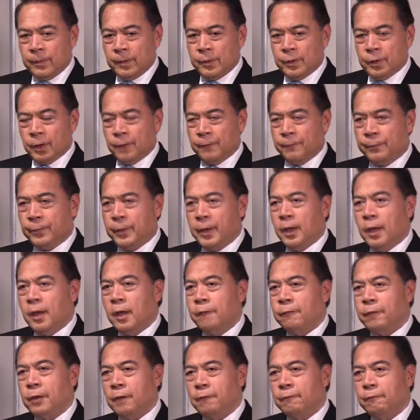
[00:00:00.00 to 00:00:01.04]
Sure.
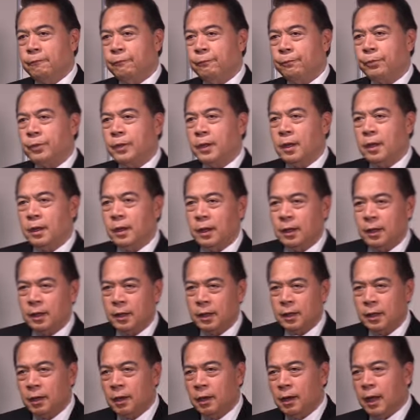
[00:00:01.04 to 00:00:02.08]
If you
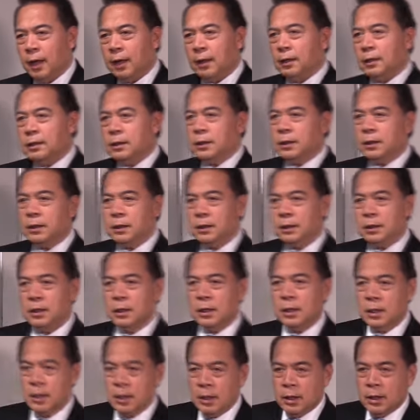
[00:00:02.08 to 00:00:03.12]
have, you know,
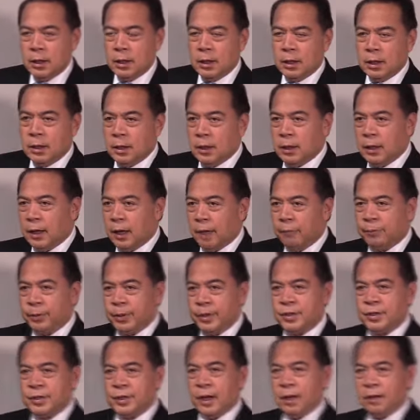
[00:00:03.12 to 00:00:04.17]
I
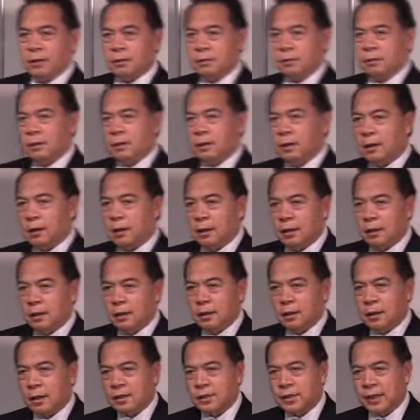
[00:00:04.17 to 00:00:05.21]
appreciate
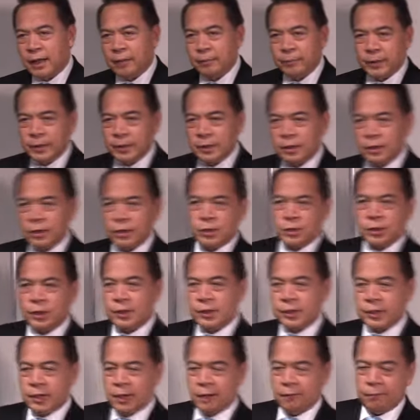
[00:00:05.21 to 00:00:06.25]
the assignment that the
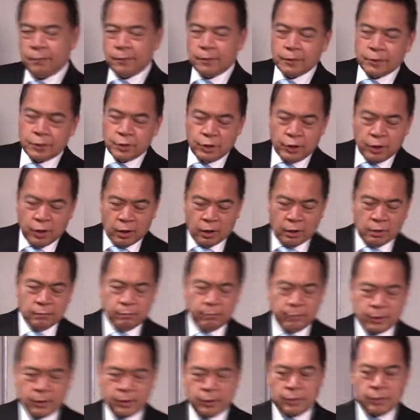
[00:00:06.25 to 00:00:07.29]
church gave me this year,
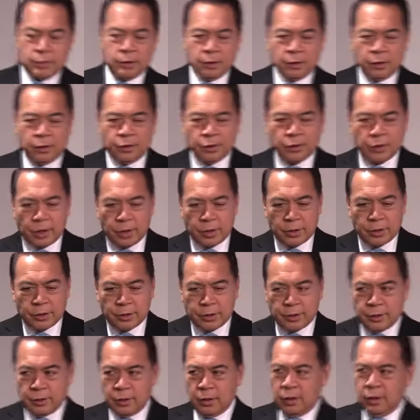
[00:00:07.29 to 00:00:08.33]
because the
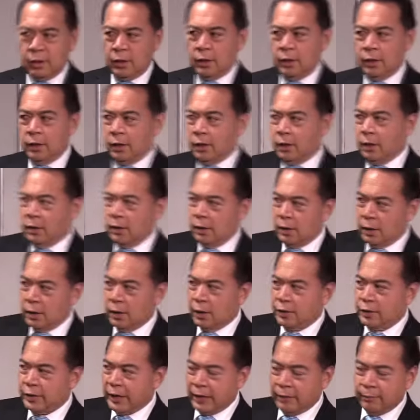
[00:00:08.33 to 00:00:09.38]
church
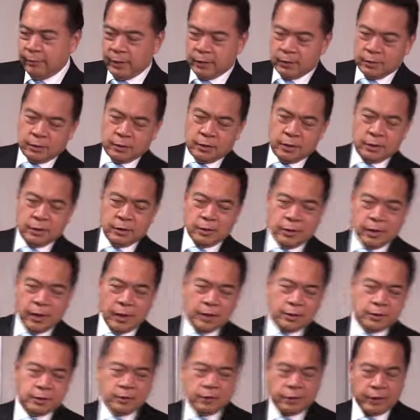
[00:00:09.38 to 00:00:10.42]
assigned me to teach the
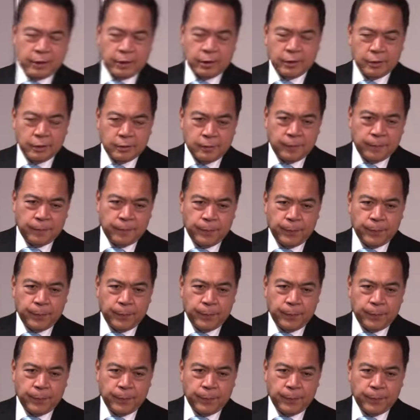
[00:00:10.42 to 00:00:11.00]
high school kids.